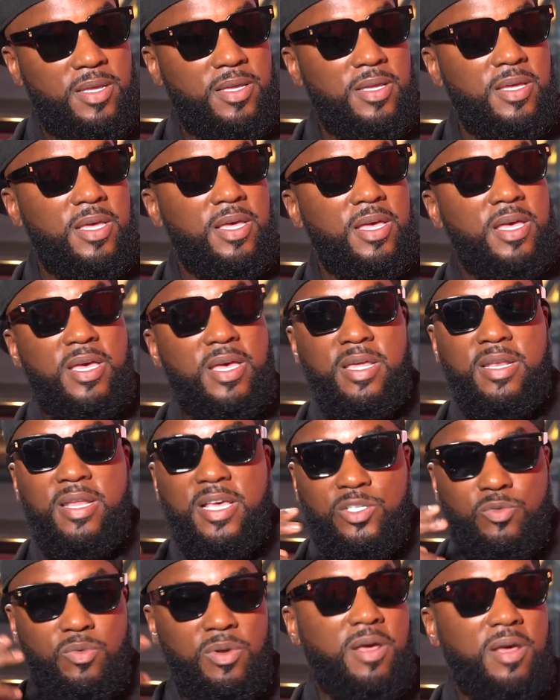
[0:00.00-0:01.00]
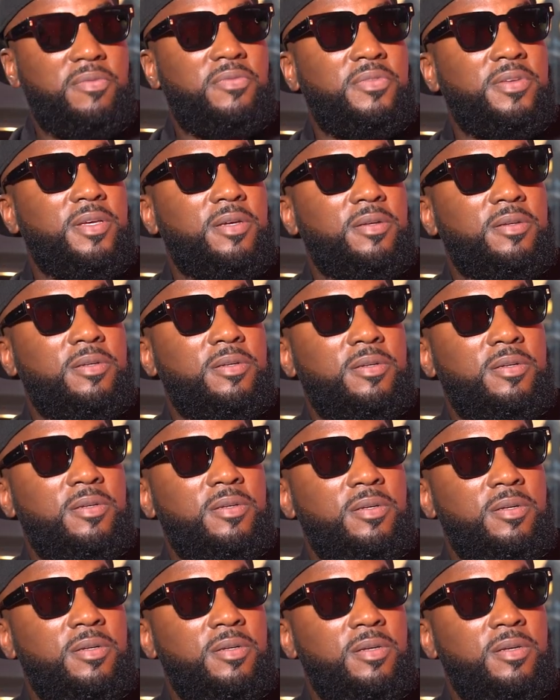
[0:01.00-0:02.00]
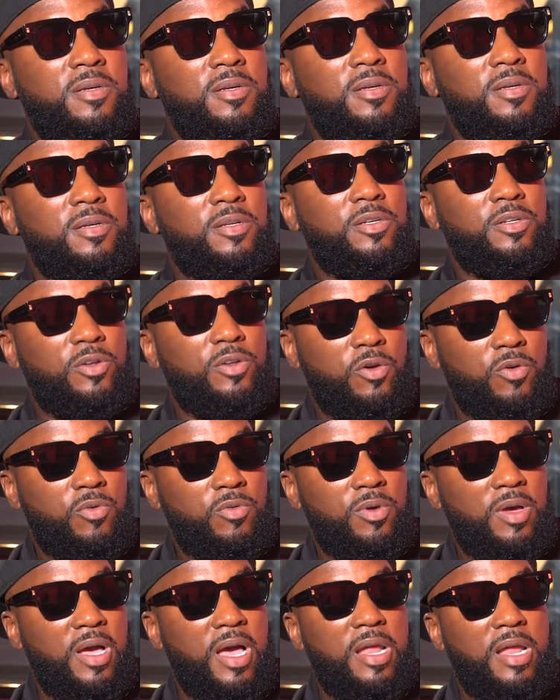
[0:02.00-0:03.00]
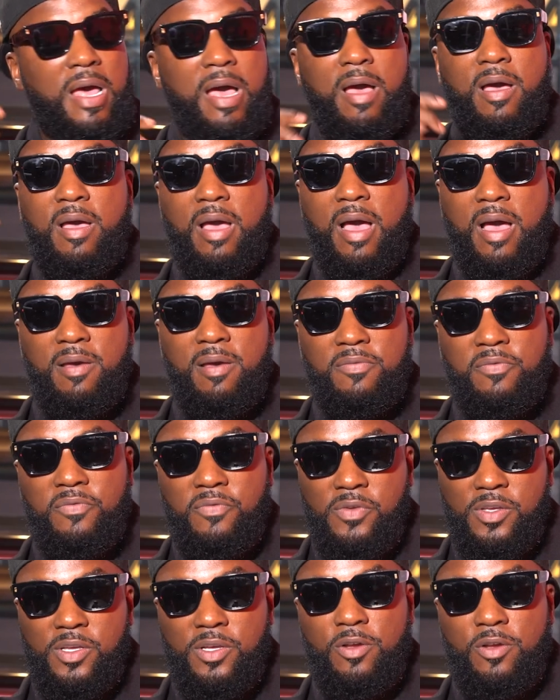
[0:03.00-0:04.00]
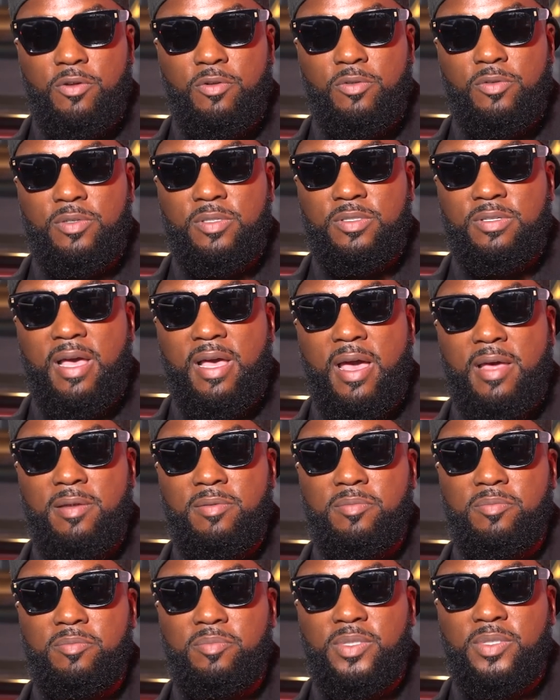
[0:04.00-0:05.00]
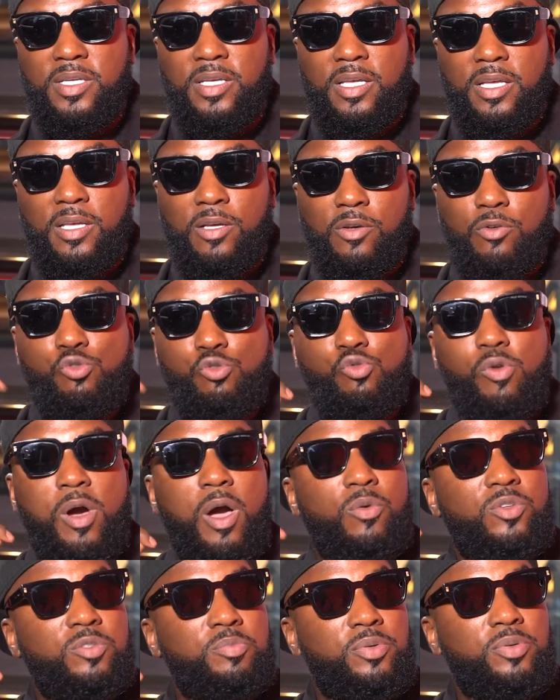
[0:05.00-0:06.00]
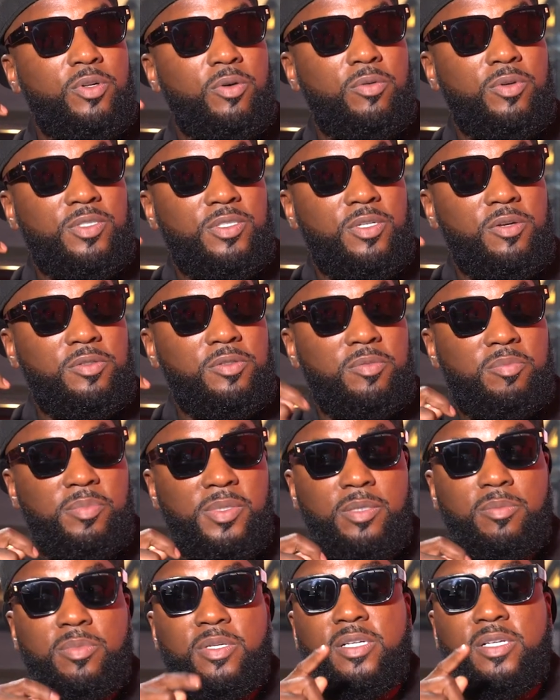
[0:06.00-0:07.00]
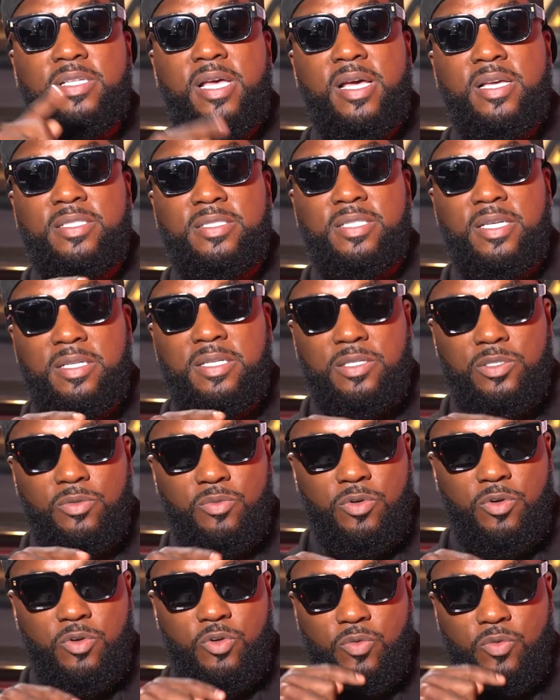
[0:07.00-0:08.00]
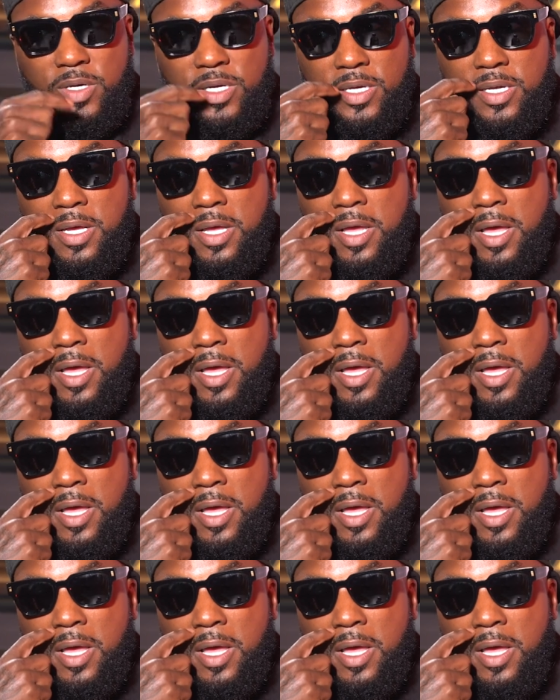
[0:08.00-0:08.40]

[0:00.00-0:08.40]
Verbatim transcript: Mm. And that's what I fear. Mm. You know, I, I, I fear not being who I was put on this earth to be because I can say this real quick.